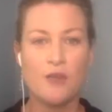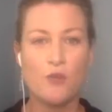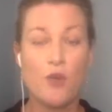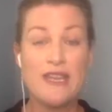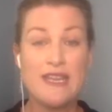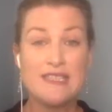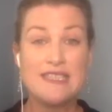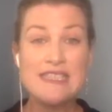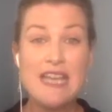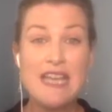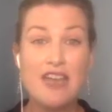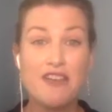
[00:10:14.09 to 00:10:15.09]
why they're
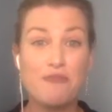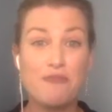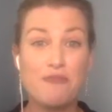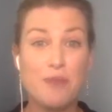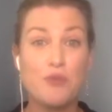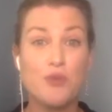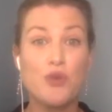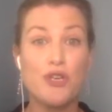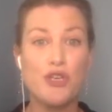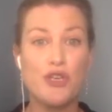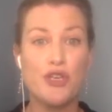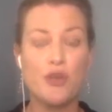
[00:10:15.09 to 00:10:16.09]
safe by
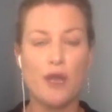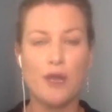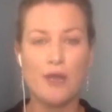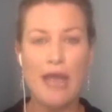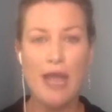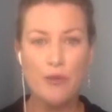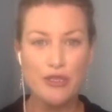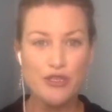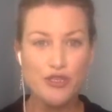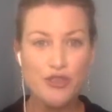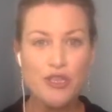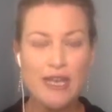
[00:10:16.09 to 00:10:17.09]
booking you and how we
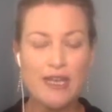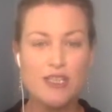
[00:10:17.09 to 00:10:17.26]
do that